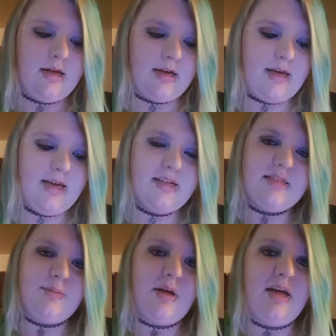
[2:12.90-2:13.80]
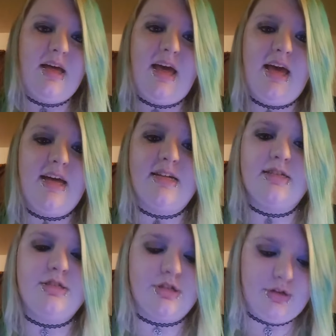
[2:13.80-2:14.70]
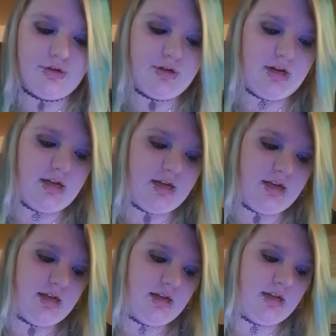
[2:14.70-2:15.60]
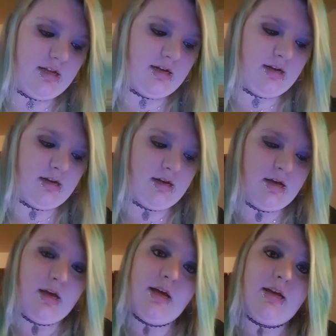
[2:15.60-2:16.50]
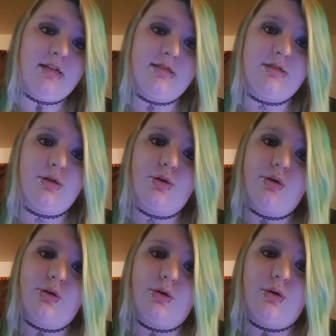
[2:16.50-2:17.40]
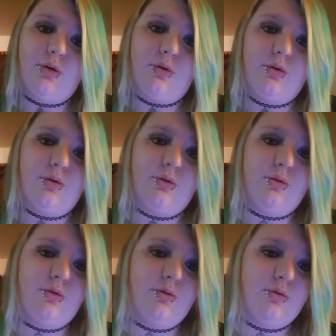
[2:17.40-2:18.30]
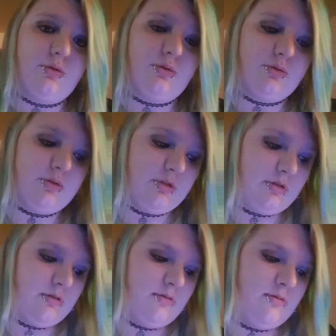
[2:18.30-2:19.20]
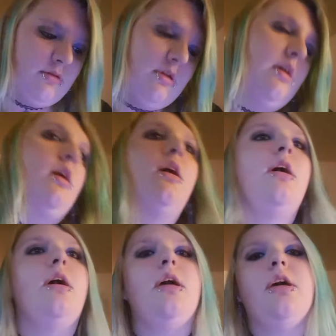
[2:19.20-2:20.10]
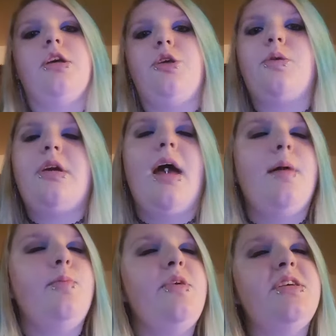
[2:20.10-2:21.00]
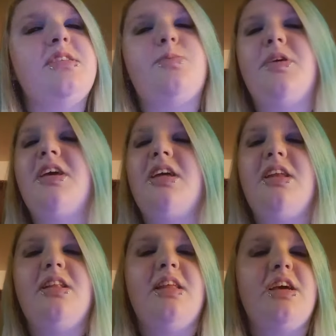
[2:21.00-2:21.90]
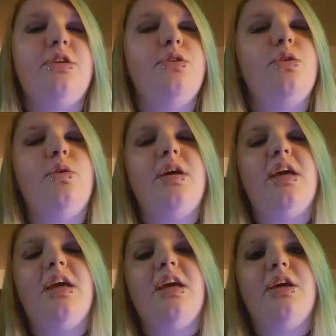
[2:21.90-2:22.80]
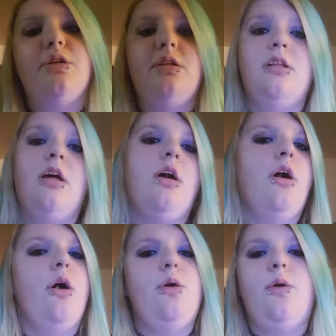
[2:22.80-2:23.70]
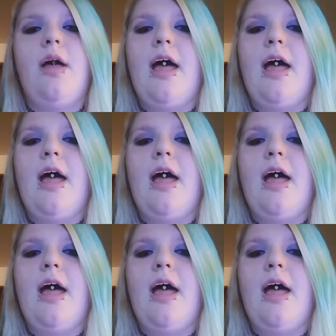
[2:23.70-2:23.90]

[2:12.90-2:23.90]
gets my head turning in circles. You got me spinning like a wheel. Oh,